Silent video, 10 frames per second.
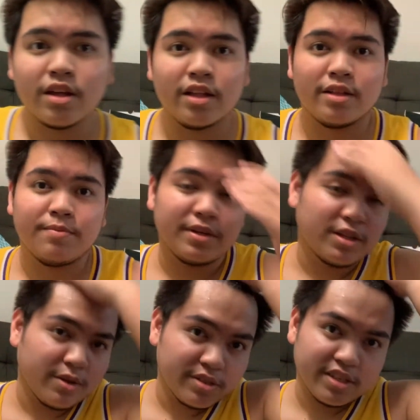a little bit
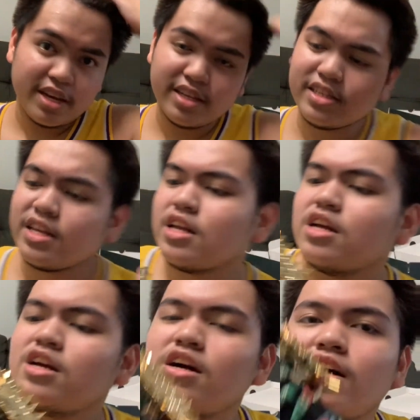closer guys,
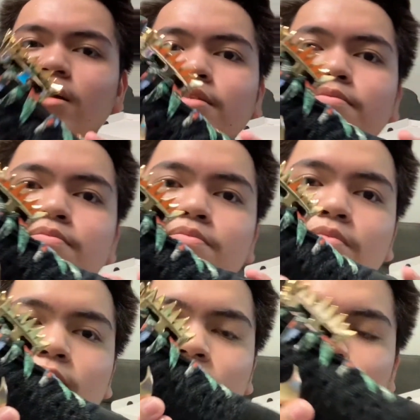um,
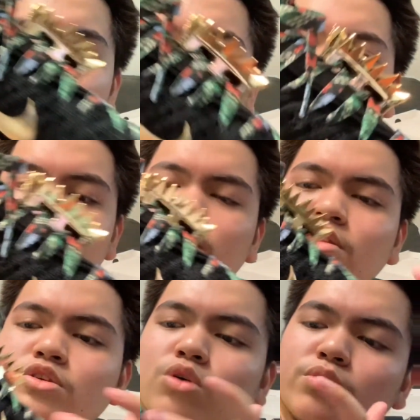got
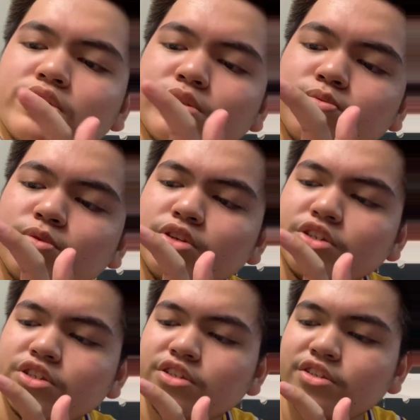the gold
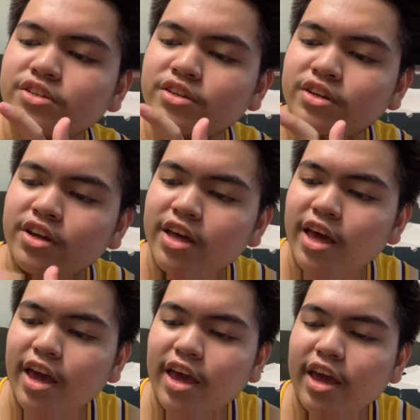swoosh
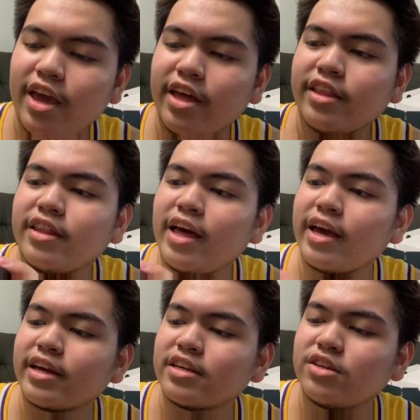and
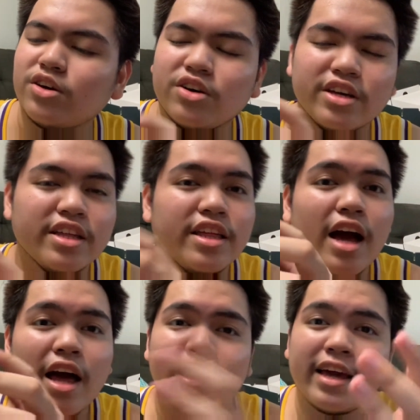like,
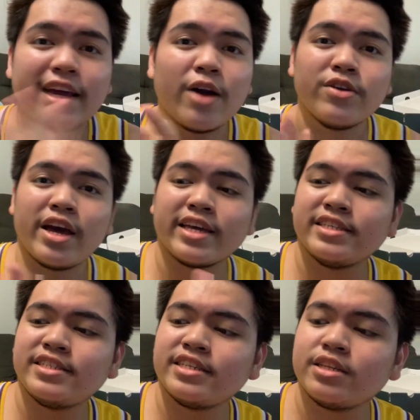I like how
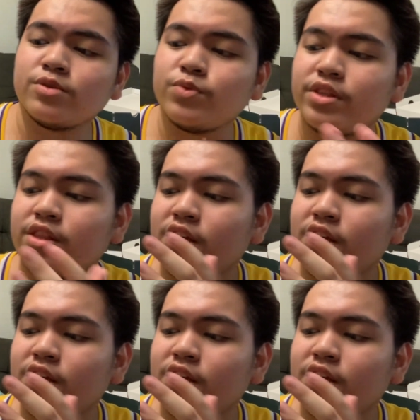Nike did it with